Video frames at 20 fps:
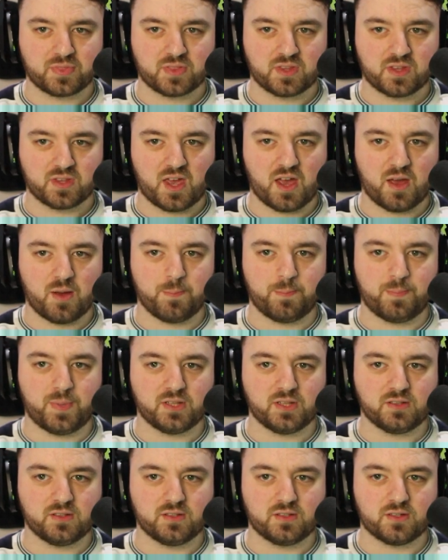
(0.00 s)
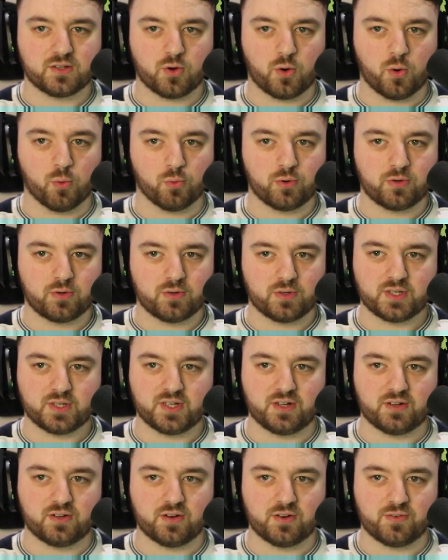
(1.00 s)
Uh, build ore
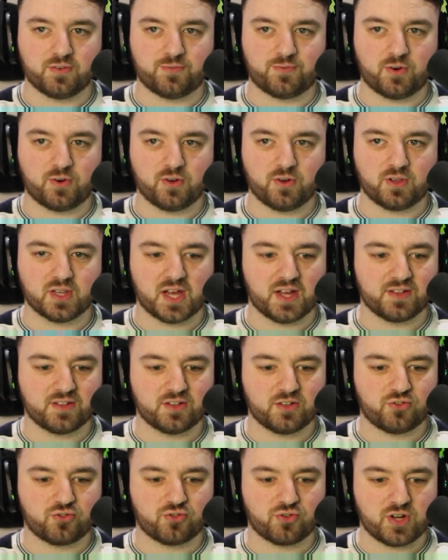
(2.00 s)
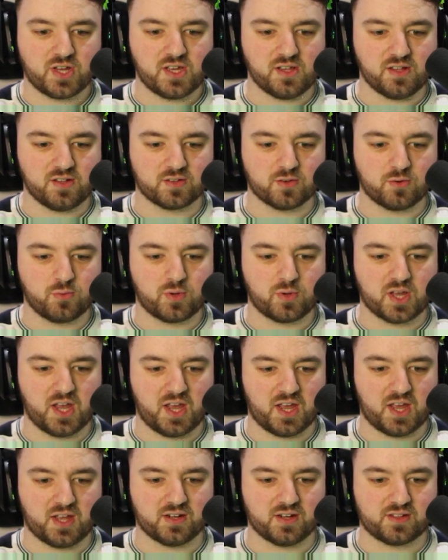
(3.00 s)
near fertile land and trees.
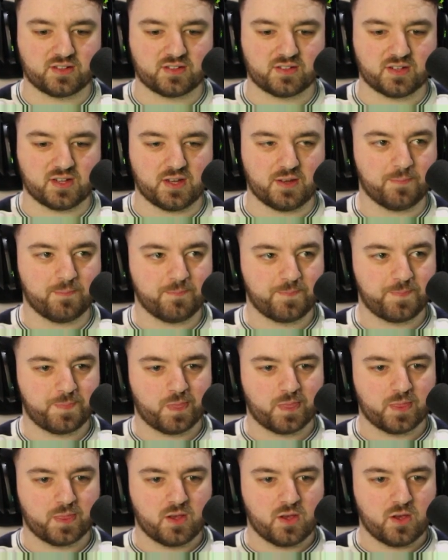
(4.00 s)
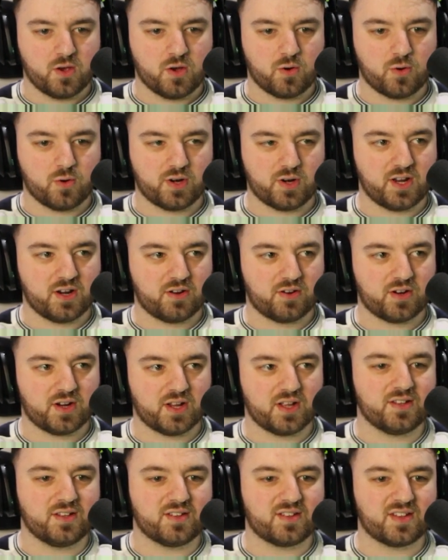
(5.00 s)
Okay, let's see. Ore here
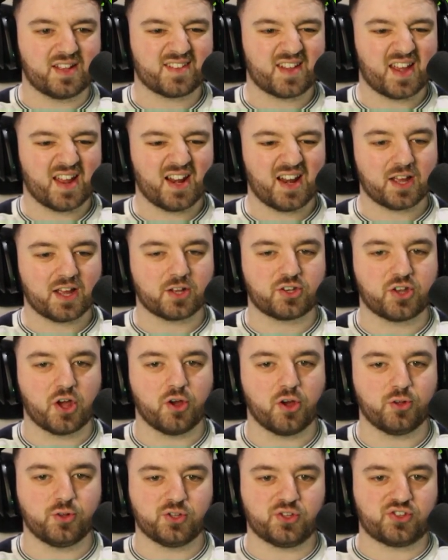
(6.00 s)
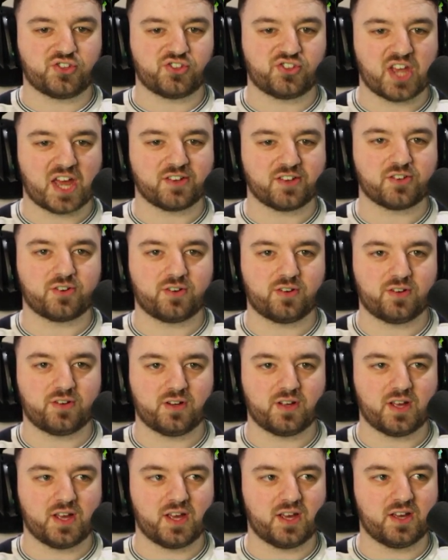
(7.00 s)
is, it's kind of like a town centre
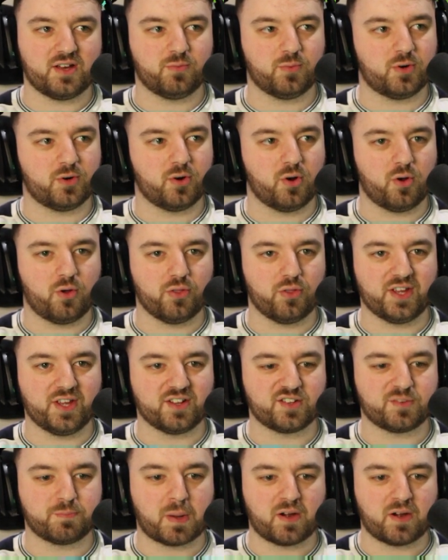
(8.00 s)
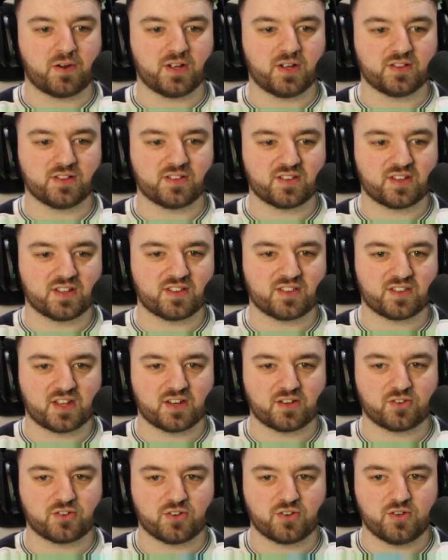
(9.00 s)
uh, where all the experience gets
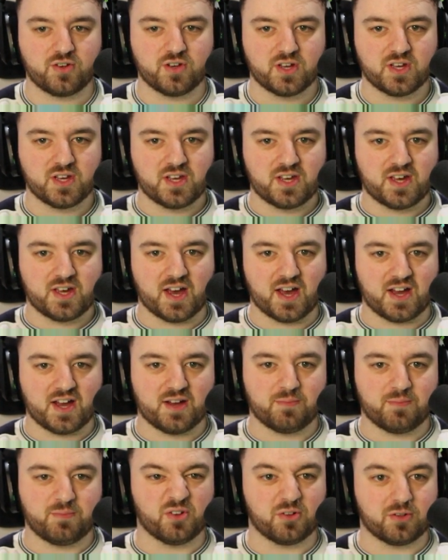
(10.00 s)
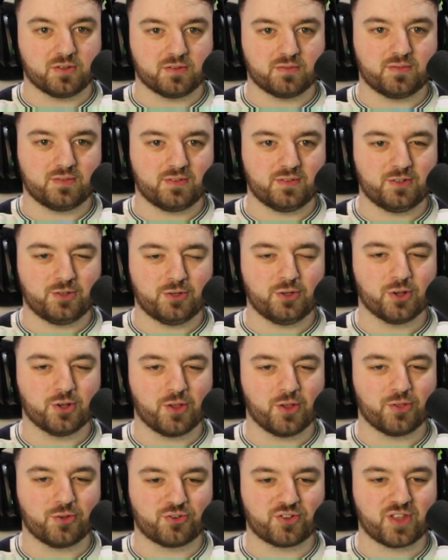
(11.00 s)
sent to. Um, you'll you'll
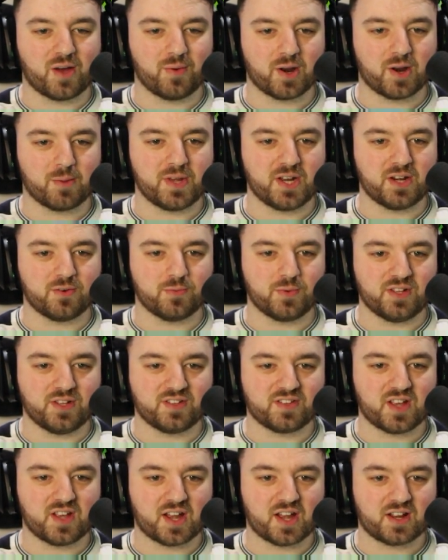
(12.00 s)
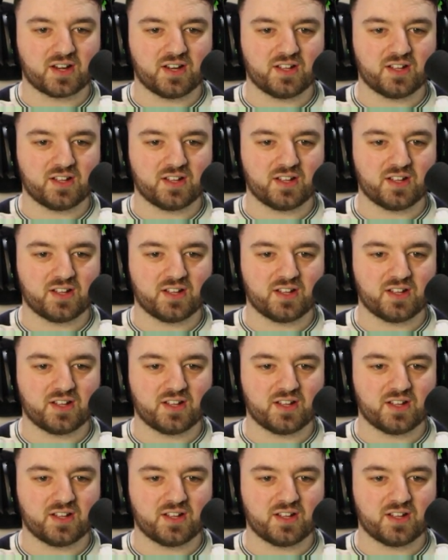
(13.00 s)
understand what I mean in a wee second.